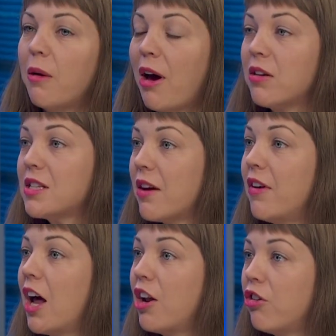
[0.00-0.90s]
about
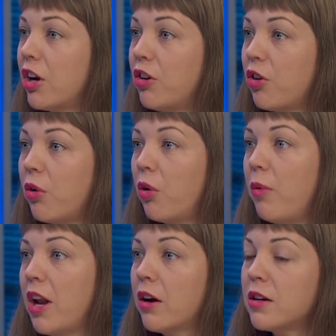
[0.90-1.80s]
700 mm -hmm. total
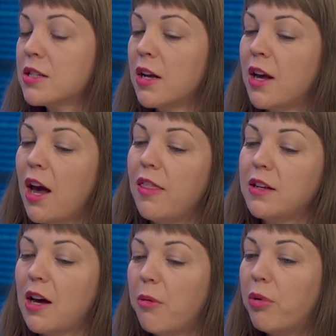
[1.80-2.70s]
winners, and the
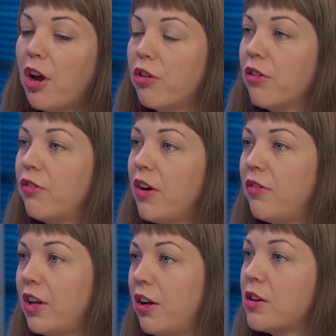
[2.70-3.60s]
top
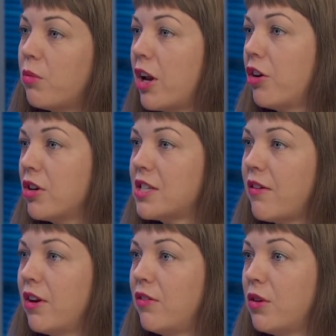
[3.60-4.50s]
150,
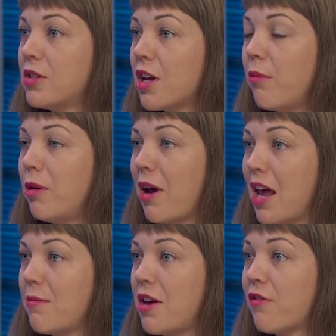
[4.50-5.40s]
170 of those come to
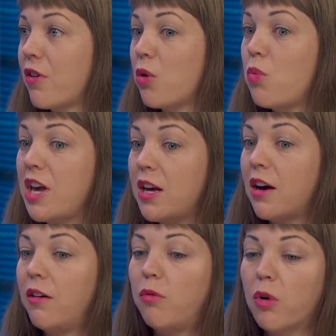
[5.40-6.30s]
Miami for a week
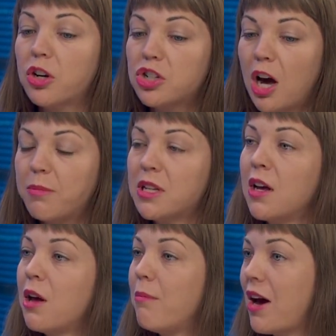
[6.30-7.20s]
of workshops,
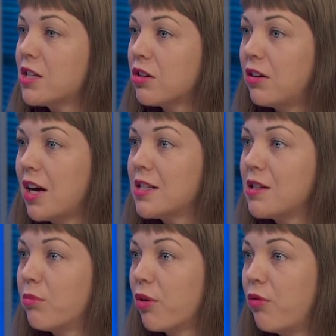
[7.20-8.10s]
master classes,
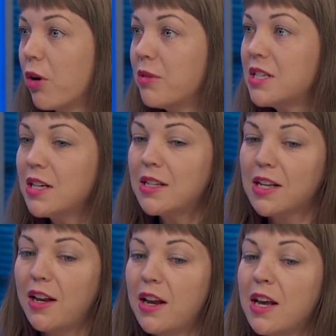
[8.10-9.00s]
and performances.
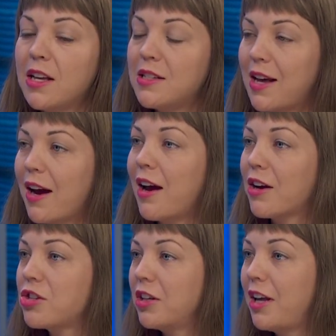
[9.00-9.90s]
And Zach
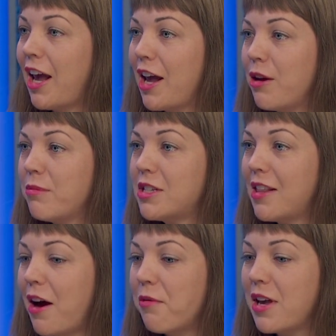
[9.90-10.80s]
actually came to
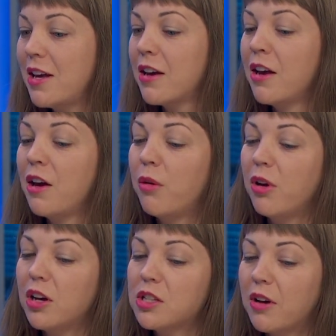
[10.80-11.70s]
that week. Yeah.
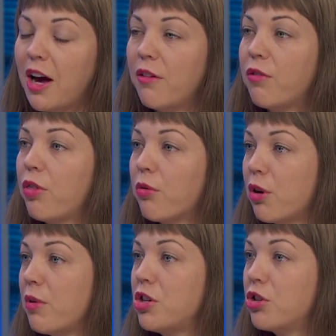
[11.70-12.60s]
We also have
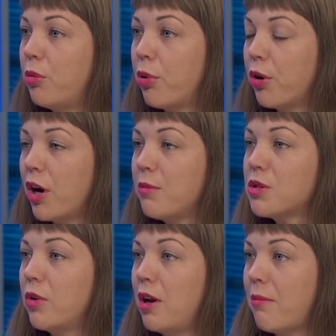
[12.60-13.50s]
three regional
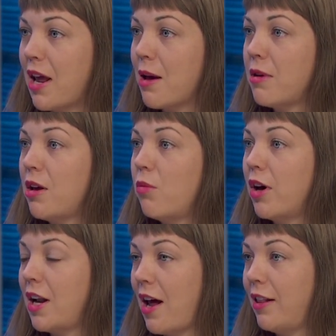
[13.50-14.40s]
programs one in Miami,
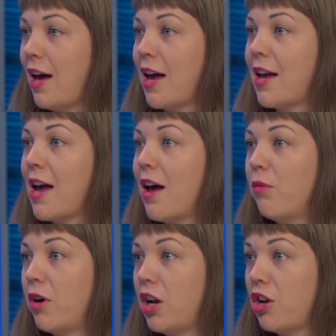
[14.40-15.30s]
one in LA, and
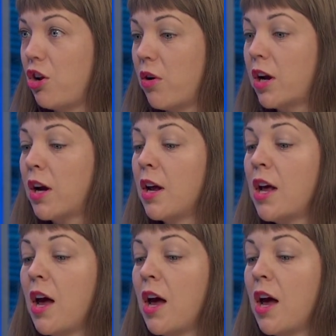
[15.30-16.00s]
one in New York.